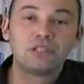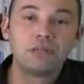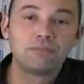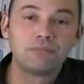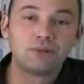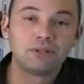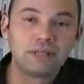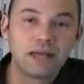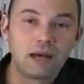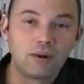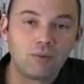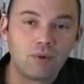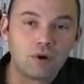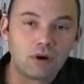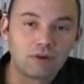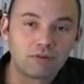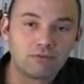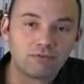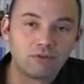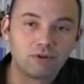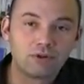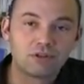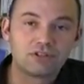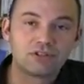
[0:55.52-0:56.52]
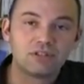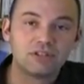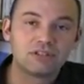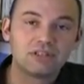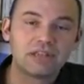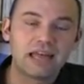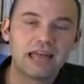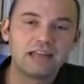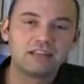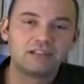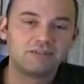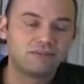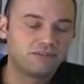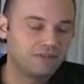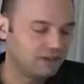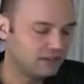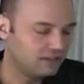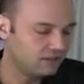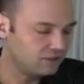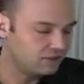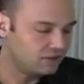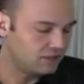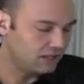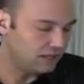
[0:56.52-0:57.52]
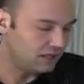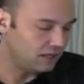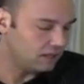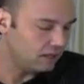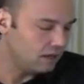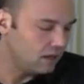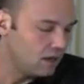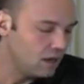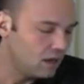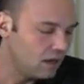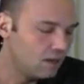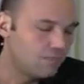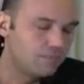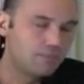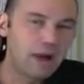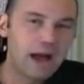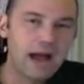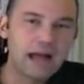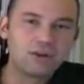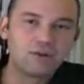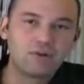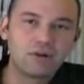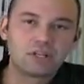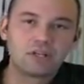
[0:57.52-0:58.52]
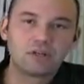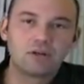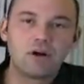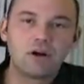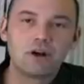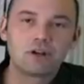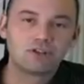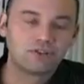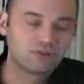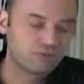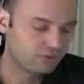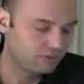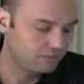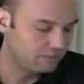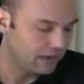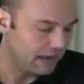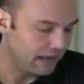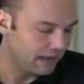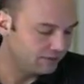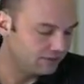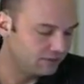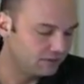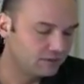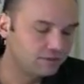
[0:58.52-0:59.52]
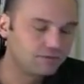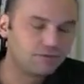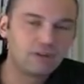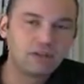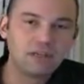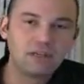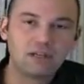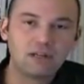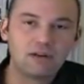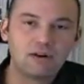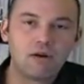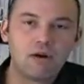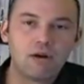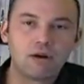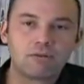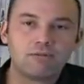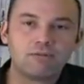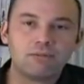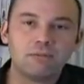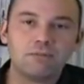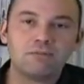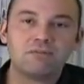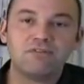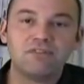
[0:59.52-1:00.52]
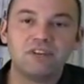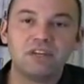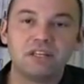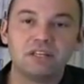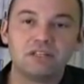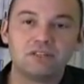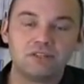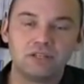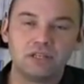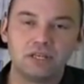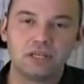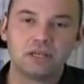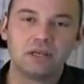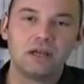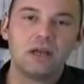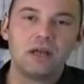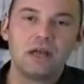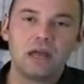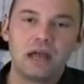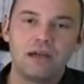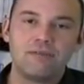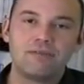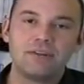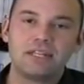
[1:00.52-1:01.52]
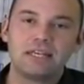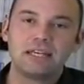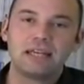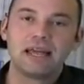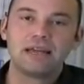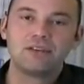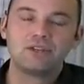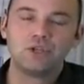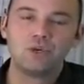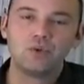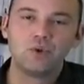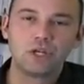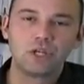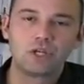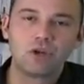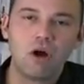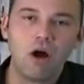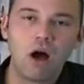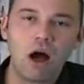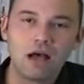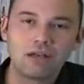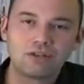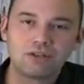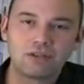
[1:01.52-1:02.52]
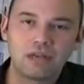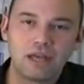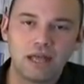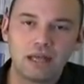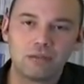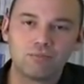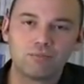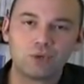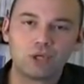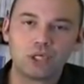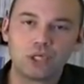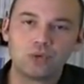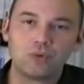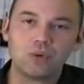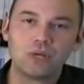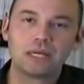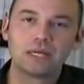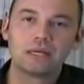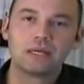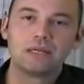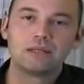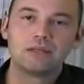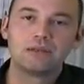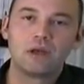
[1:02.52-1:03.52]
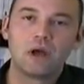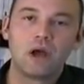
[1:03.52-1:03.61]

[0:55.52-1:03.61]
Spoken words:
simple network, vertices S, V, and T, bidirected arcs from S to V and an arc from V to T. Everything has unit cost, and we're doing